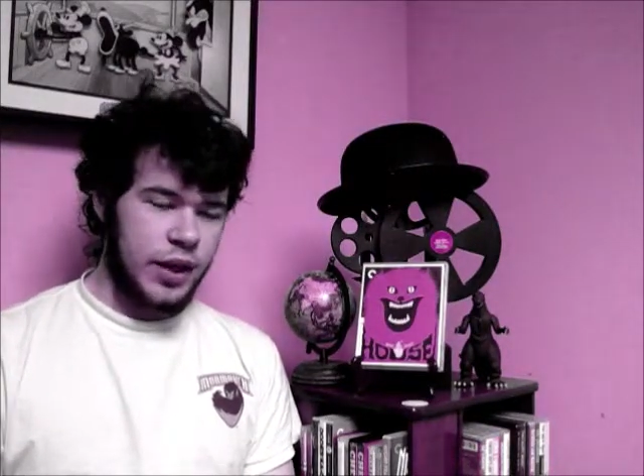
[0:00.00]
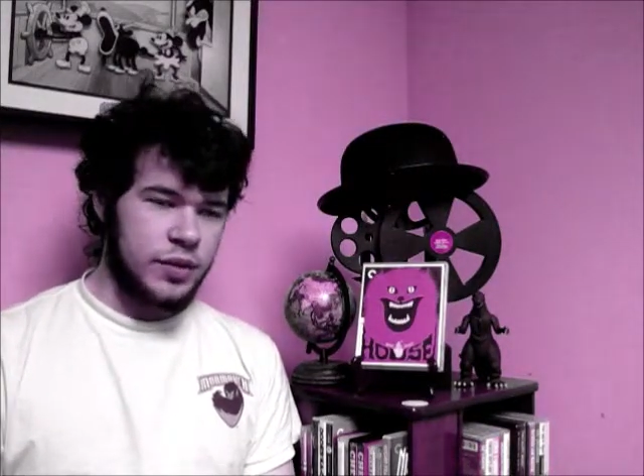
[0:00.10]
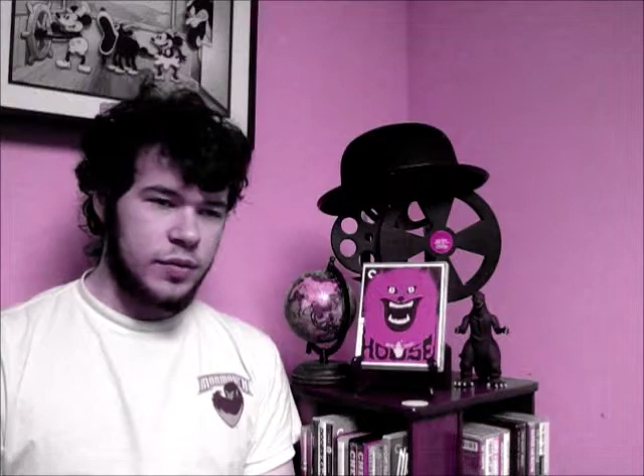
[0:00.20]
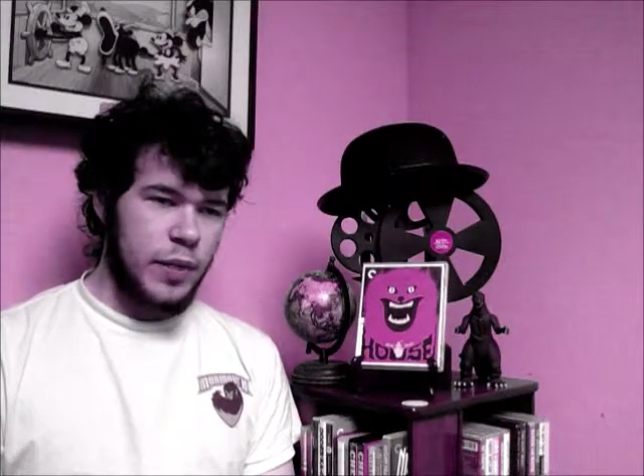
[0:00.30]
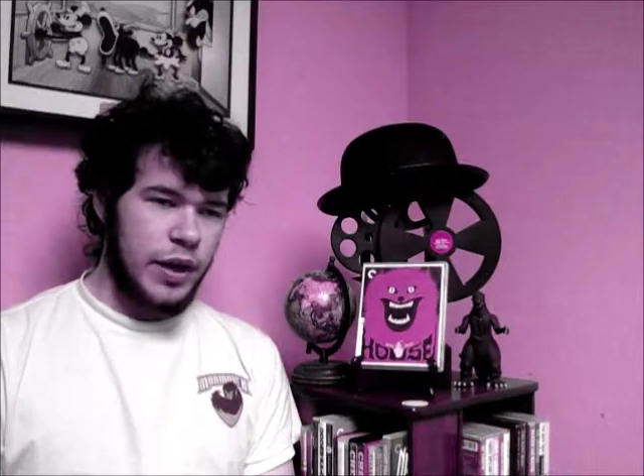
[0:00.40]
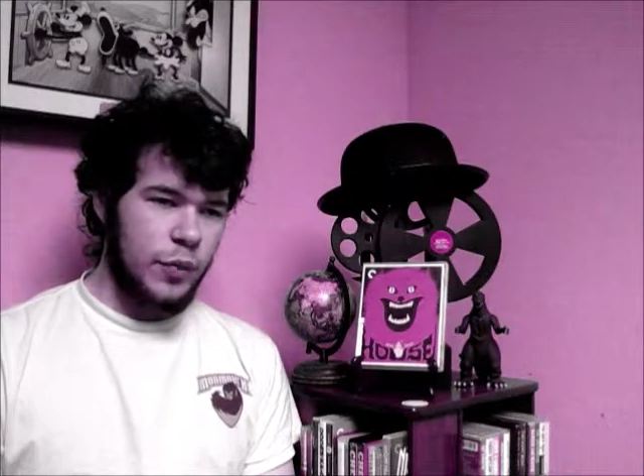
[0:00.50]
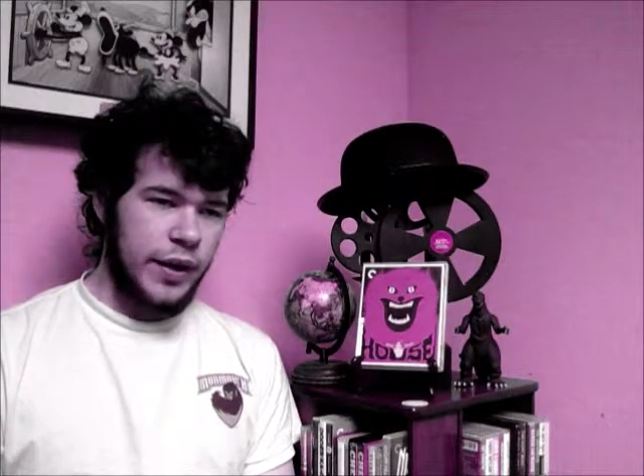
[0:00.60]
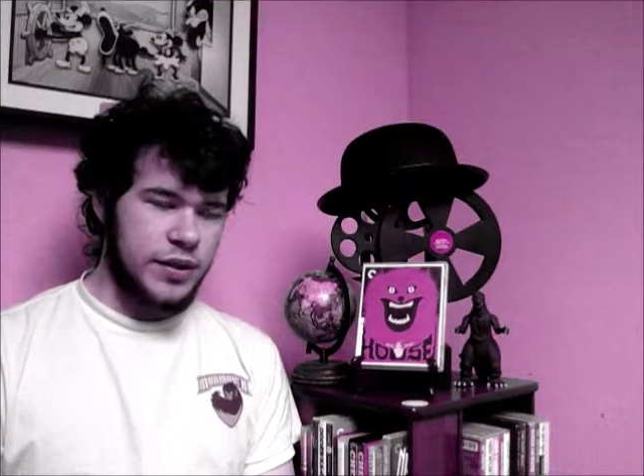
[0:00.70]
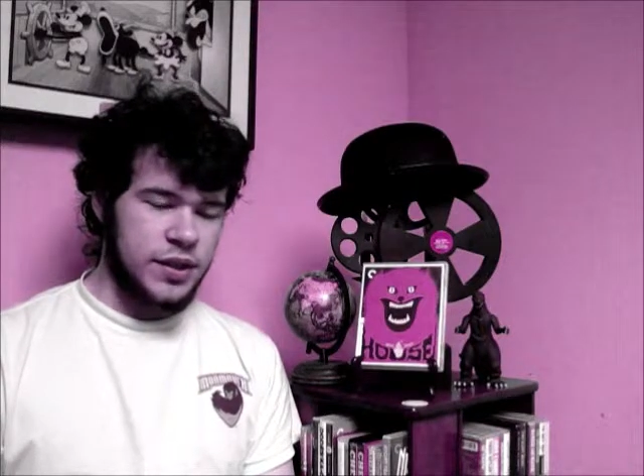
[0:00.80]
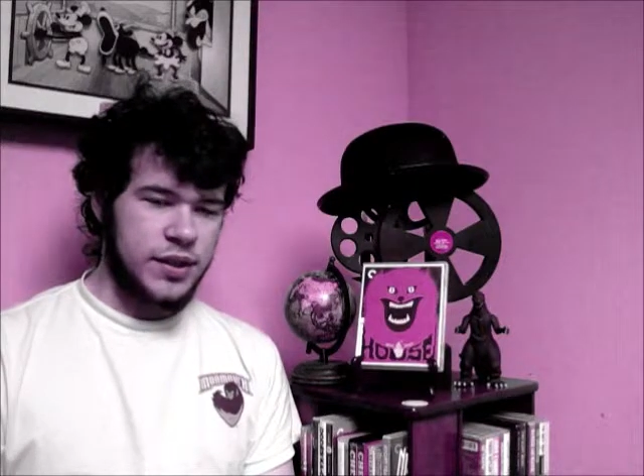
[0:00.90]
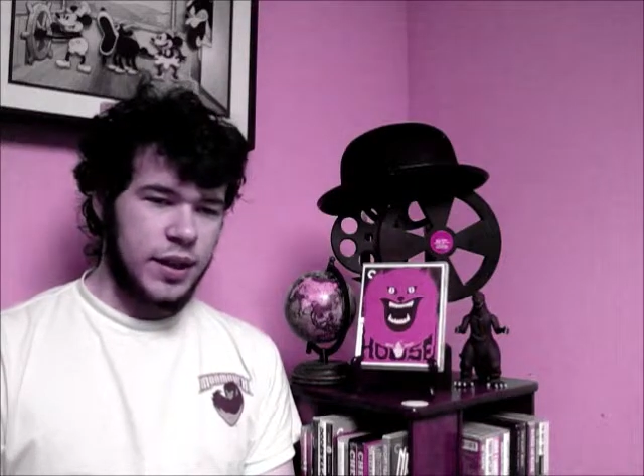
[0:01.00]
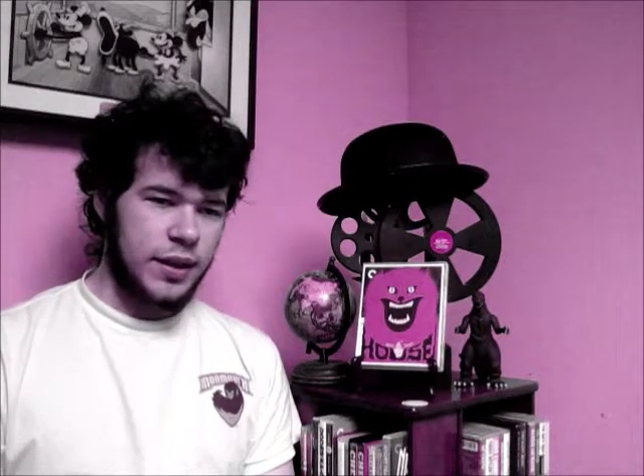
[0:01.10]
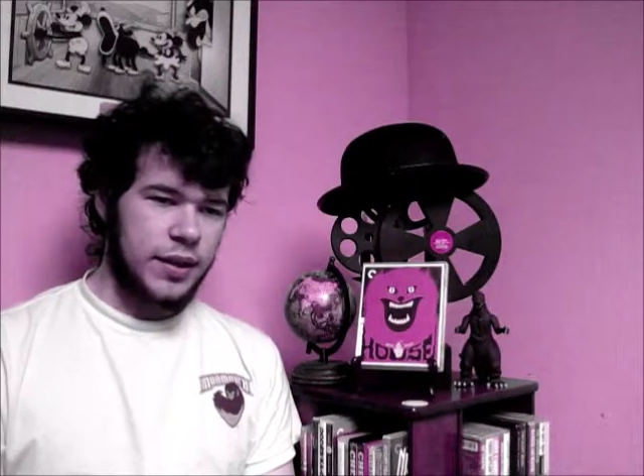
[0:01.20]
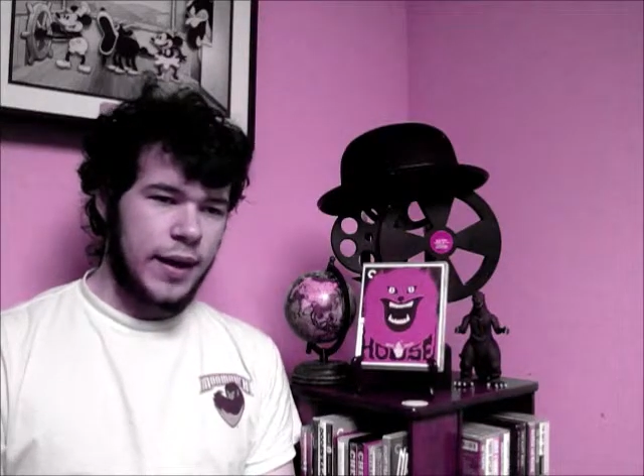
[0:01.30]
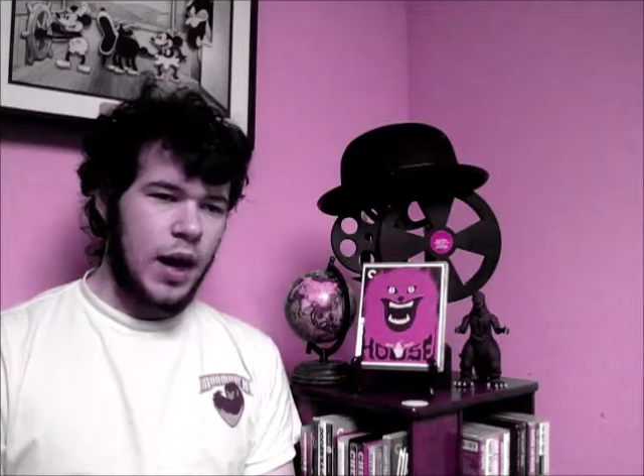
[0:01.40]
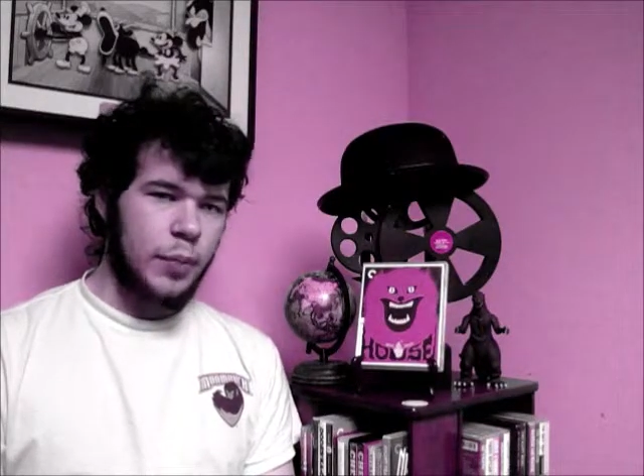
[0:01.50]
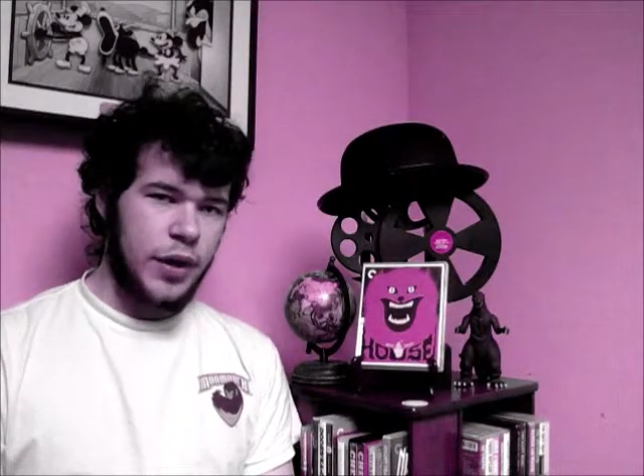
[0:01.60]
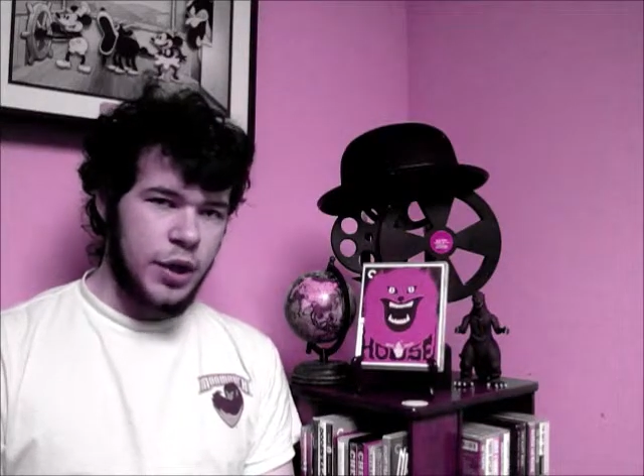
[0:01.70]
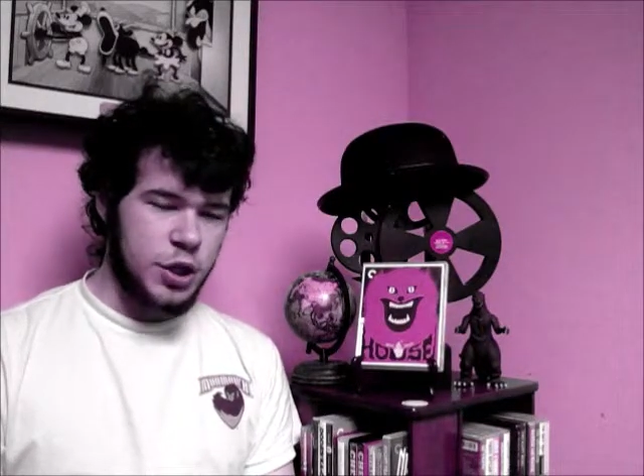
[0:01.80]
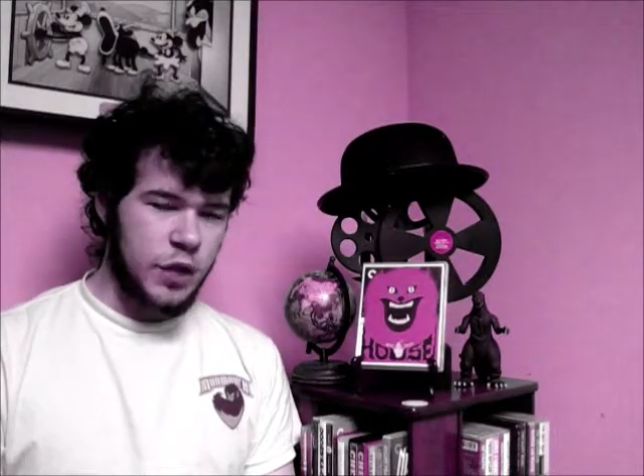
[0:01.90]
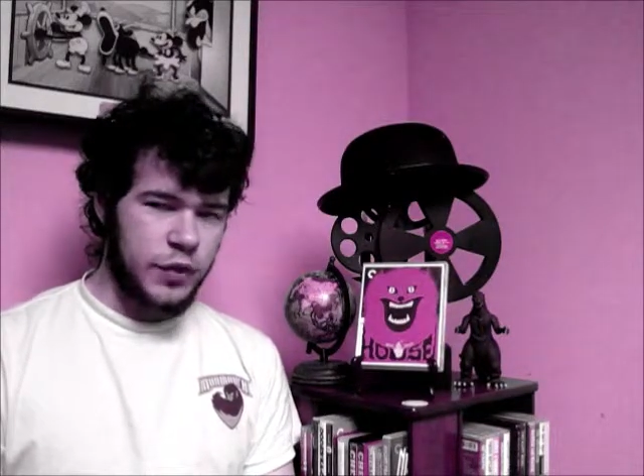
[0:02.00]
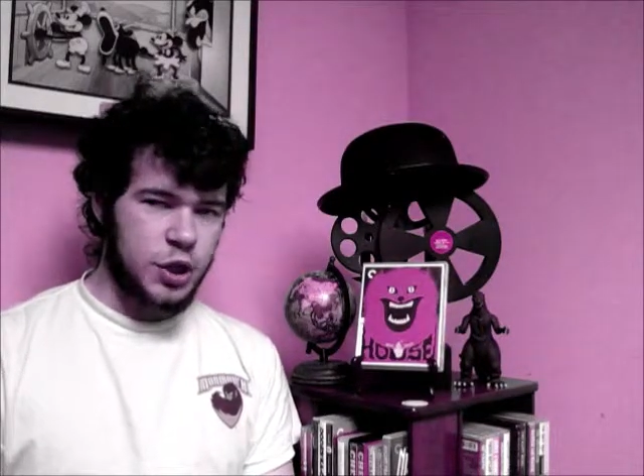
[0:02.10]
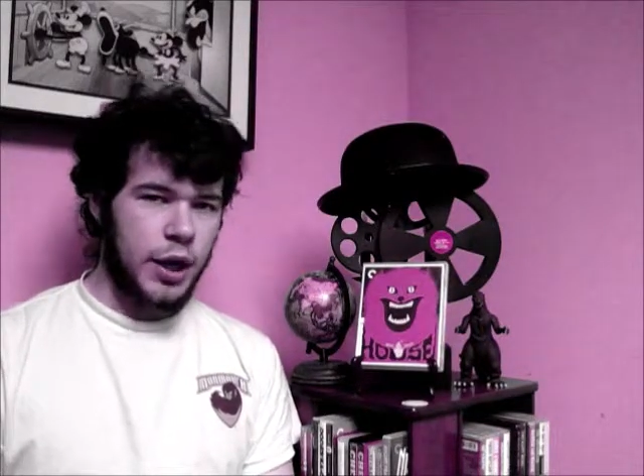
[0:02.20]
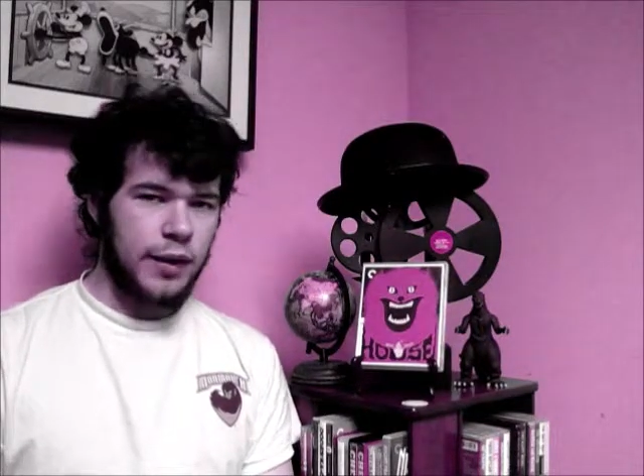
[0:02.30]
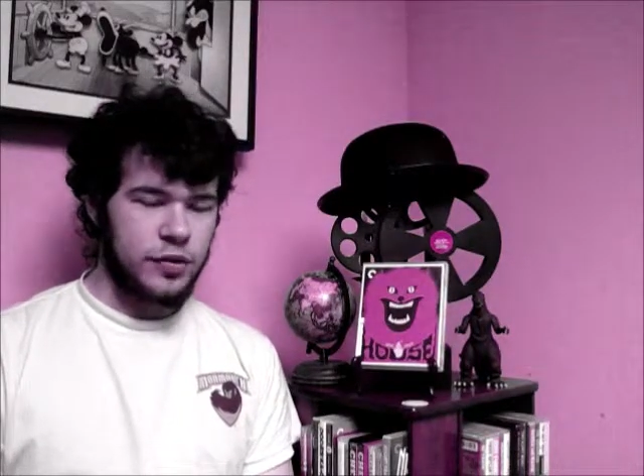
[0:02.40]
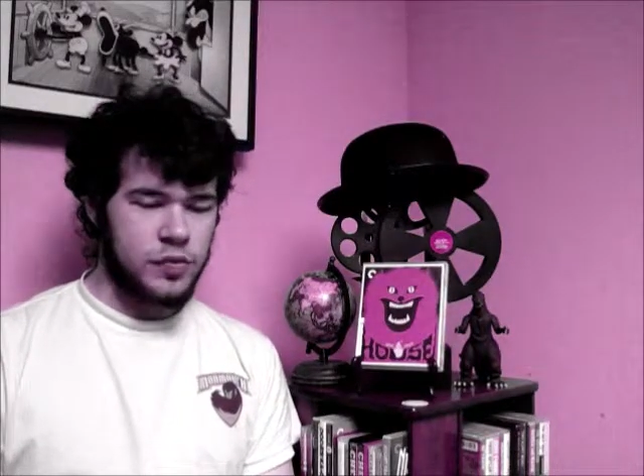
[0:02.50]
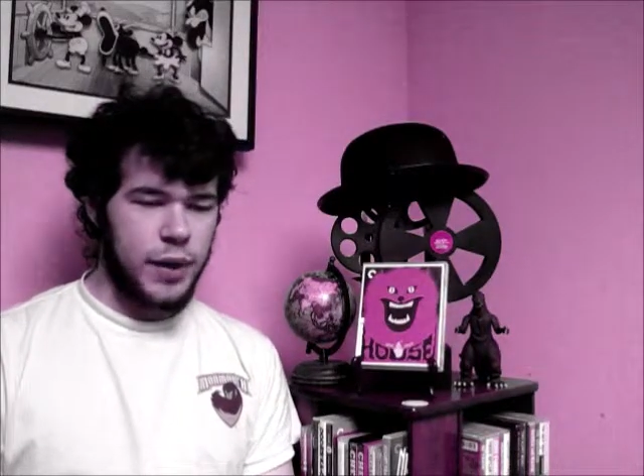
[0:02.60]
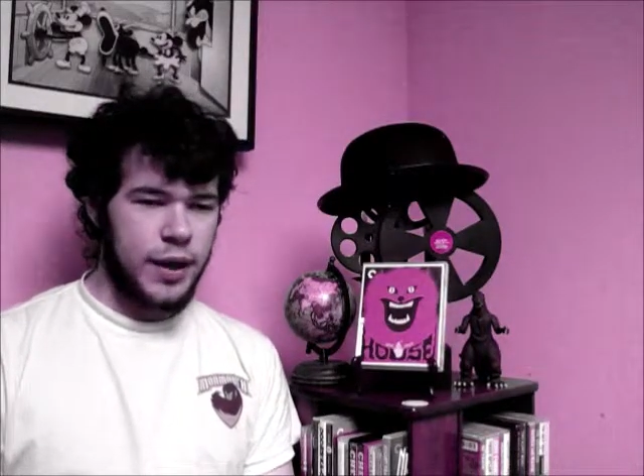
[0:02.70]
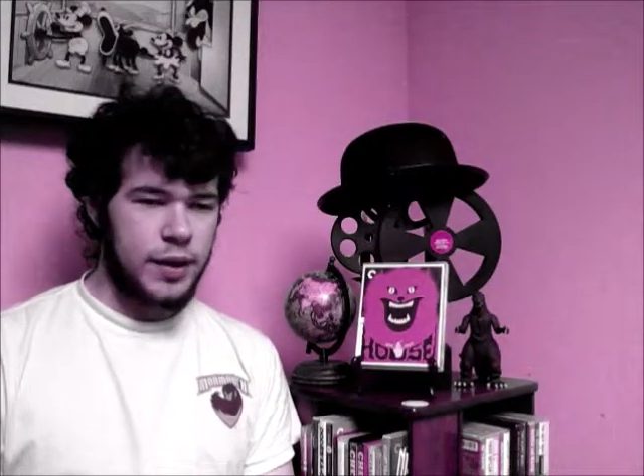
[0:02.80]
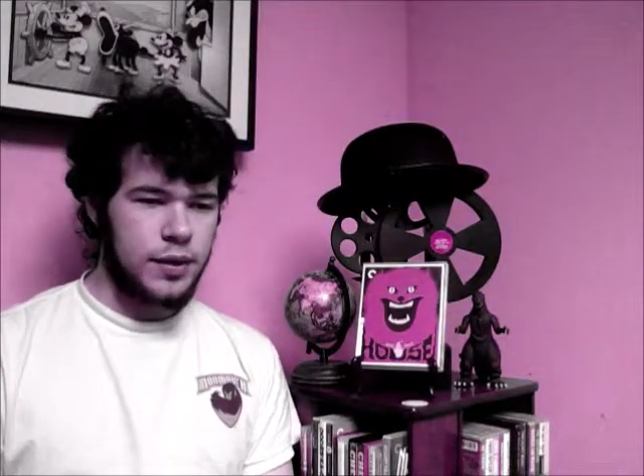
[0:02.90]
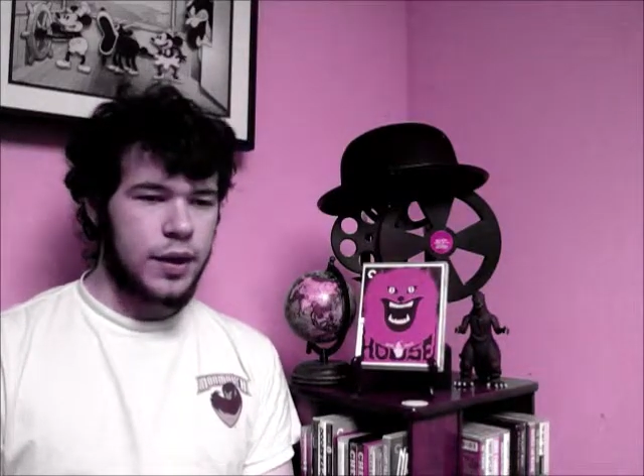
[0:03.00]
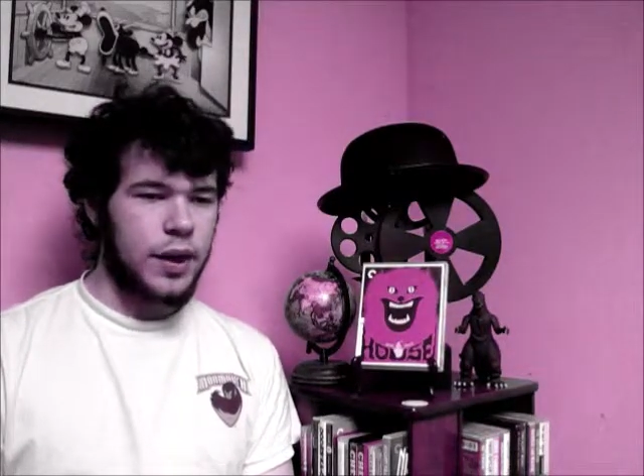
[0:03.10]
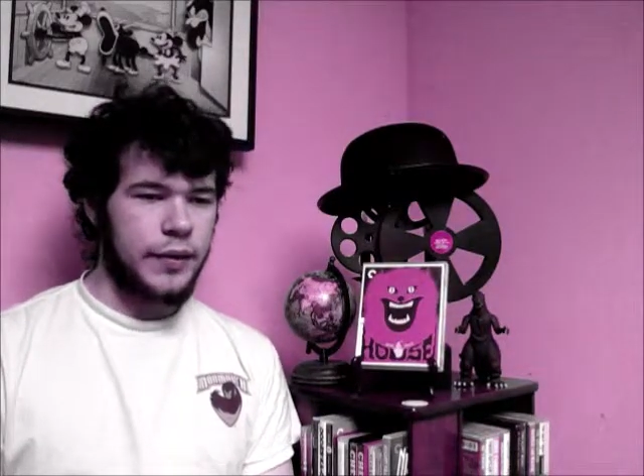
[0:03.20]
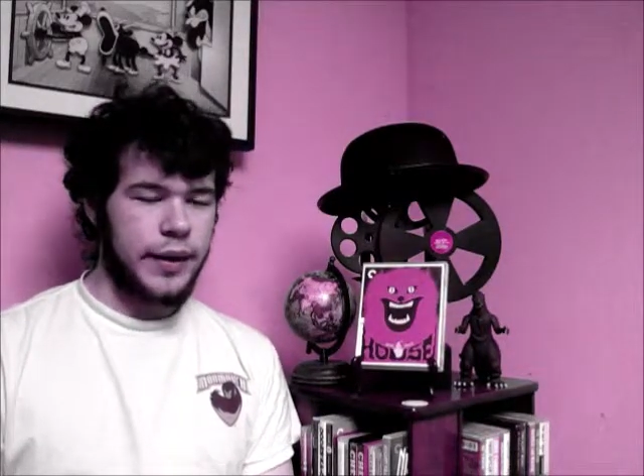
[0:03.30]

in many ways, it's like the combination of a child's mind on,